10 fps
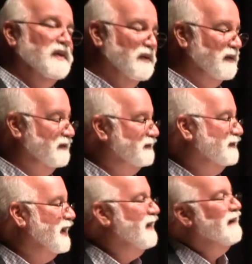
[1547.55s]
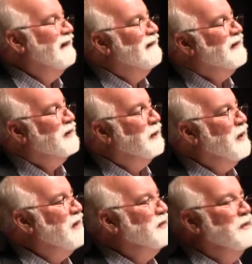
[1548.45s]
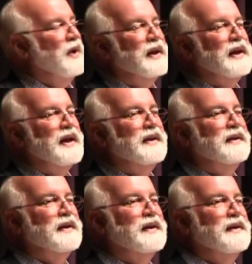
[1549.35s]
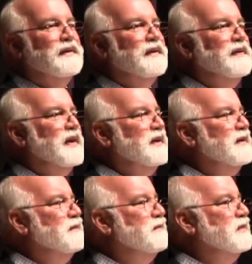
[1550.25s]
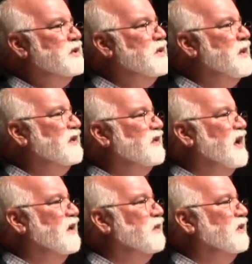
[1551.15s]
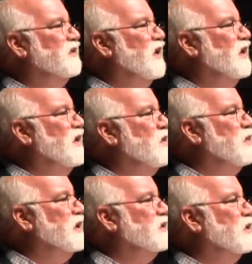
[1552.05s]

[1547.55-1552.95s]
So, so we were off and running. And, uh, and then um, two months later, we started Homeboy